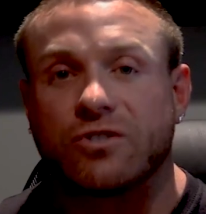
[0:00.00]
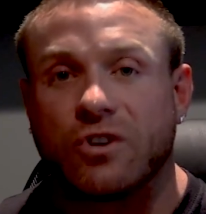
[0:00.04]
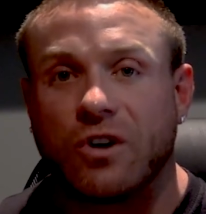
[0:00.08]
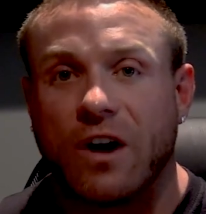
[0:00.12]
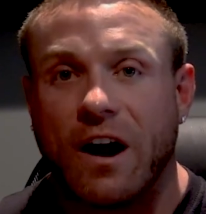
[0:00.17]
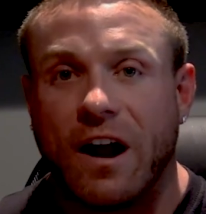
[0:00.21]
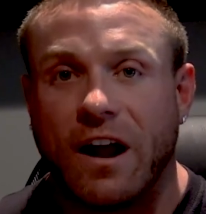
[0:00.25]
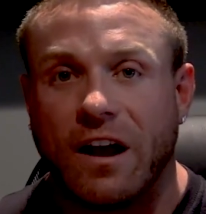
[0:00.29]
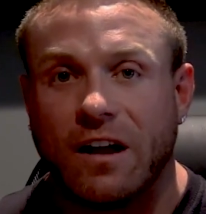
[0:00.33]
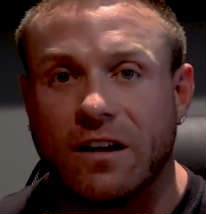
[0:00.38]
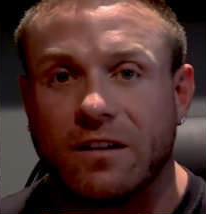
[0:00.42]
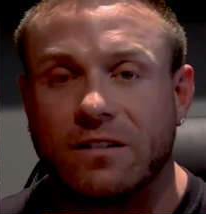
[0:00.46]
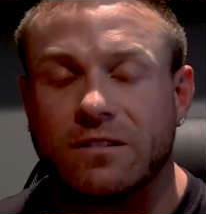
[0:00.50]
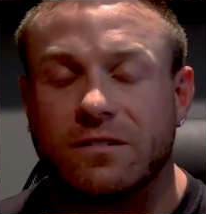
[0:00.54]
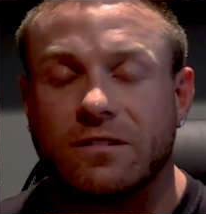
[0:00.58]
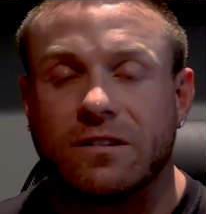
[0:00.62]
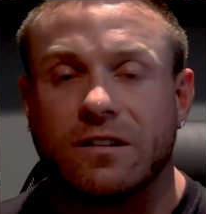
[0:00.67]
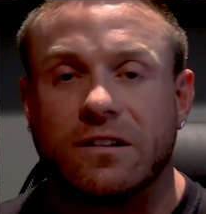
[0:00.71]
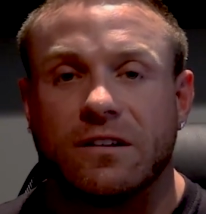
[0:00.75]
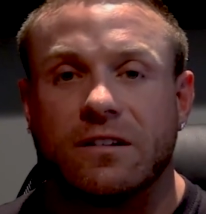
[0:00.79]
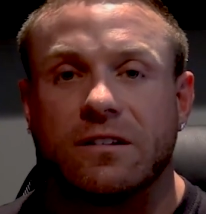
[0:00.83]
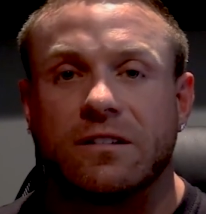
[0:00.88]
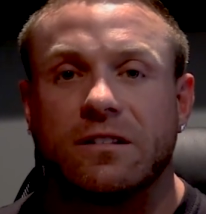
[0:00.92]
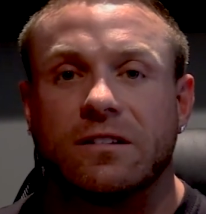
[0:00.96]
great.
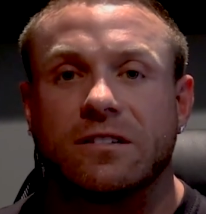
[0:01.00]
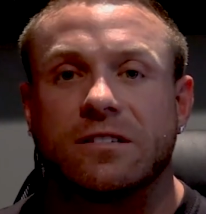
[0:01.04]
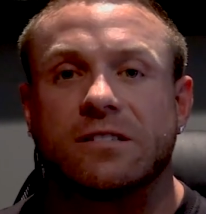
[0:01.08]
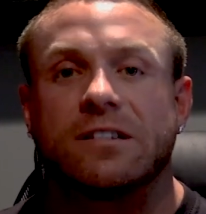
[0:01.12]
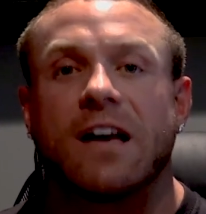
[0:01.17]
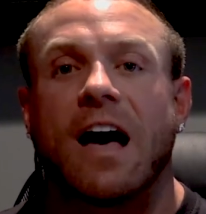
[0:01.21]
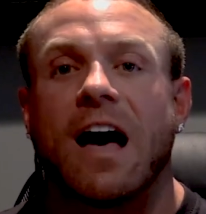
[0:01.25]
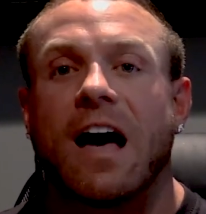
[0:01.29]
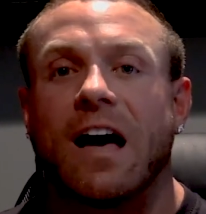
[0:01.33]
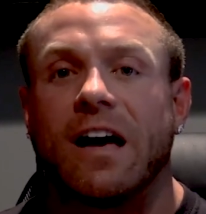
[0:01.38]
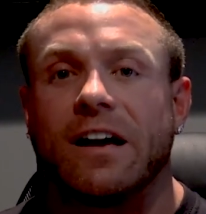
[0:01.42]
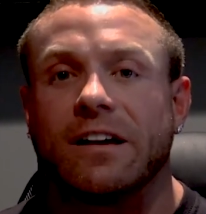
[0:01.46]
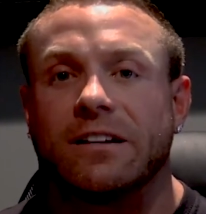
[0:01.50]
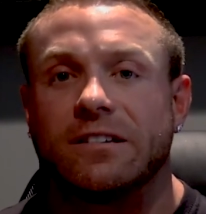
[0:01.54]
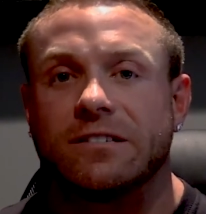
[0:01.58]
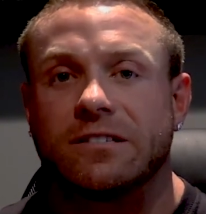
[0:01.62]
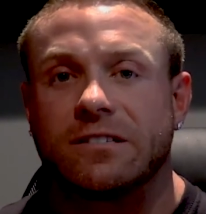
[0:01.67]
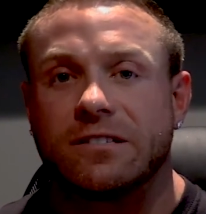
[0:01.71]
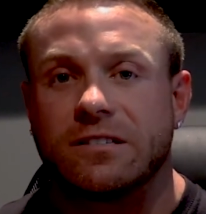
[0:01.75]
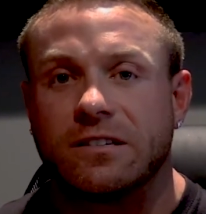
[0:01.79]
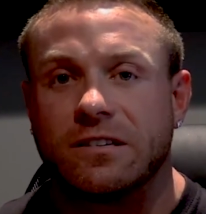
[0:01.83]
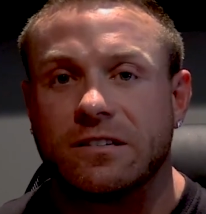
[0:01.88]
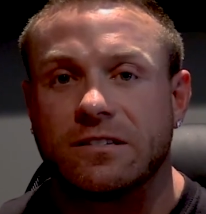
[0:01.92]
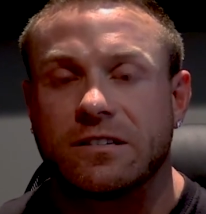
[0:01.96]
The
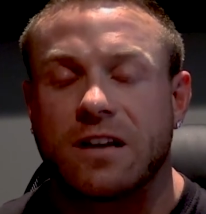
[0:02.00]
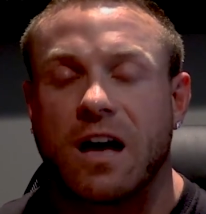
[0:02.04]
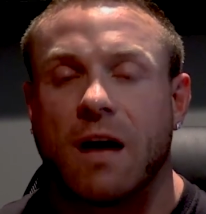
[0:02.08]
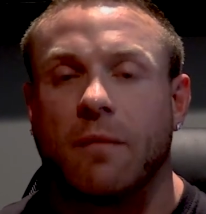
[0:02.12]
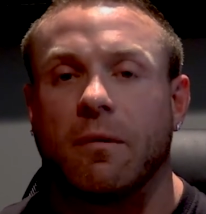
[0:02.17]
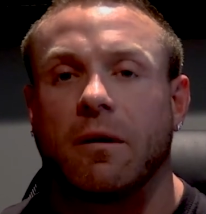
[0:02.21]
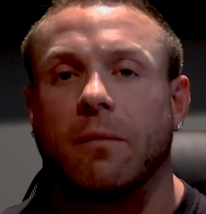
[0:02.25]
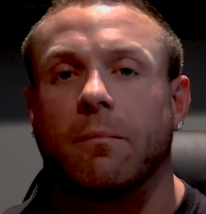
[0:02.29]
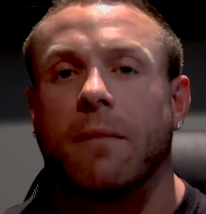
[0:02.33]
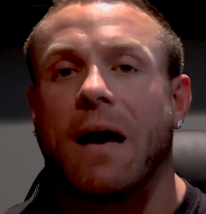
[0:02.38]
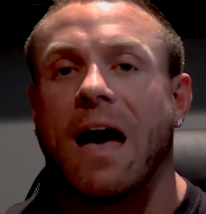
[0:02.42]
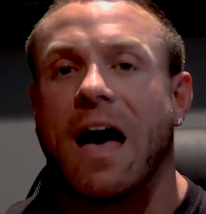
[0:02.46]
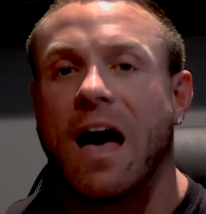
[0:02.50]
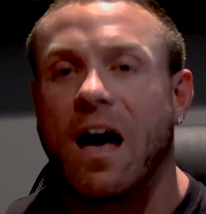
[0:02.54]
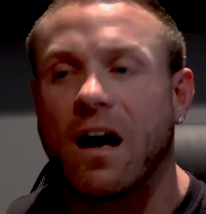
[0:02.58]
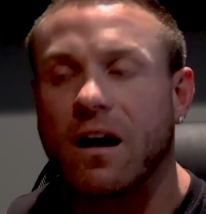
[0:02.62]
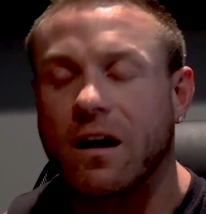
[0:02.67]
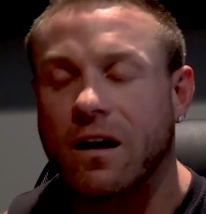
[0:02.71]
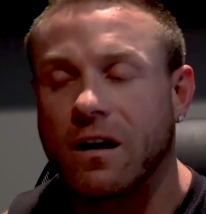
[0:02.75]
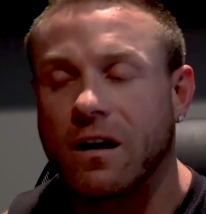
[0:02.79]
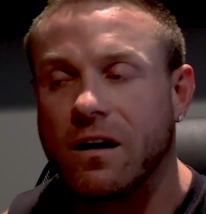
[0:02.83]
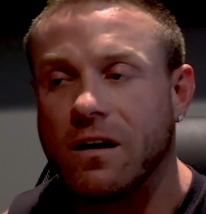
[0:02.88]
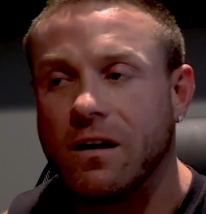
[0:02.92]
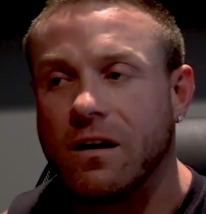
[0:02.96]
size is coming
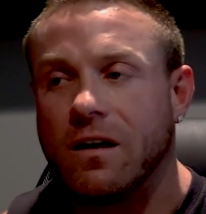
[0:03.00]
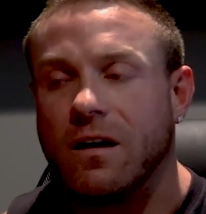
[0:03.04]
back.